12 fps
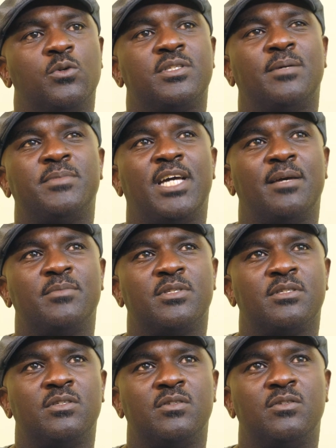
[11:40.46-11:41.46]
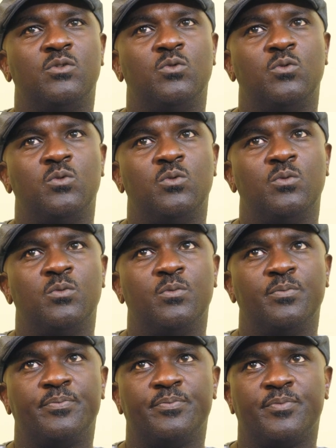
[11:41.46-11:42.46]
know, sometimes you
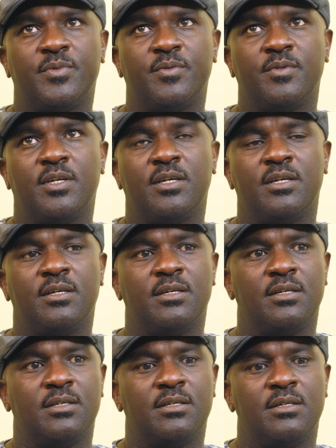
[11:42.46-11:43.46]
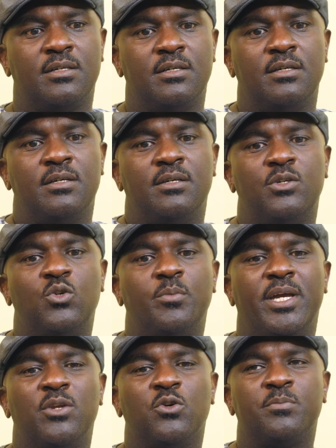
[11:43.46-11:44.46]

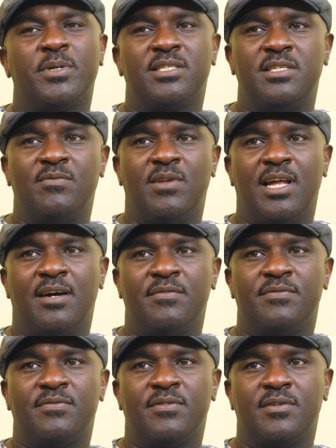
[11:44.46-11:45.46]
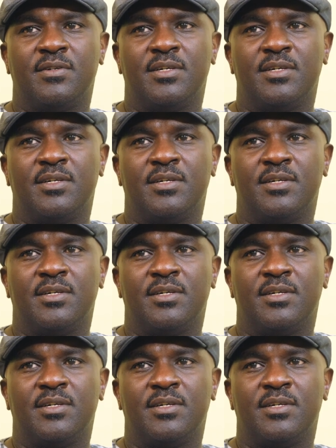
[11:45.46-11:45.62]
may not perceive love